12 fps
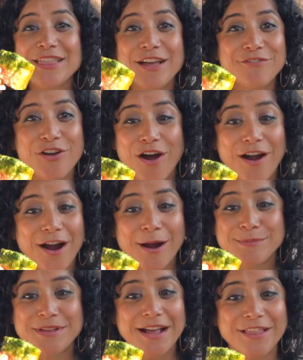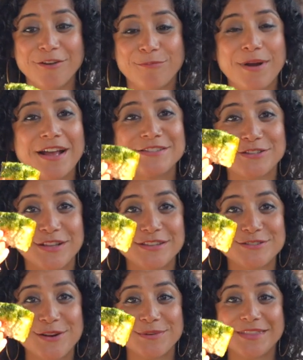love carbs, I love bread, so let's
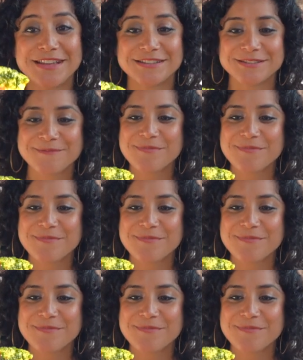start with this.